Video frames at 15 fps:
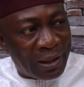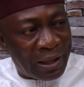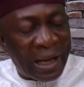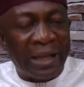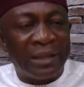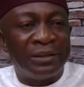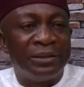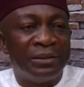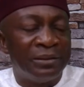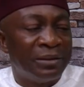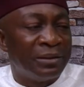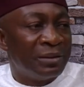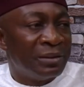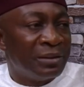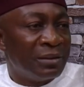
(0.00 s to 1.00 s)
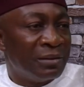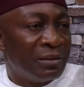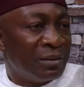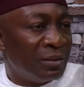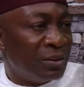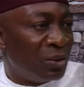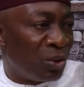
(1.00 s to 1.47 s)
And
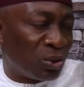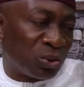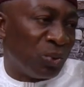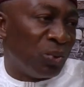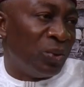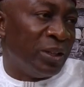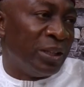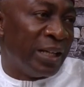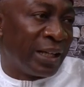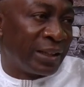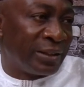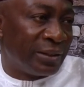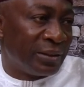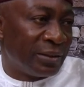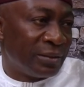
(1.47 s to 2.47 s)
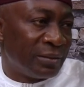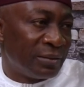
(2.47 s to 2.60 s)
not only that,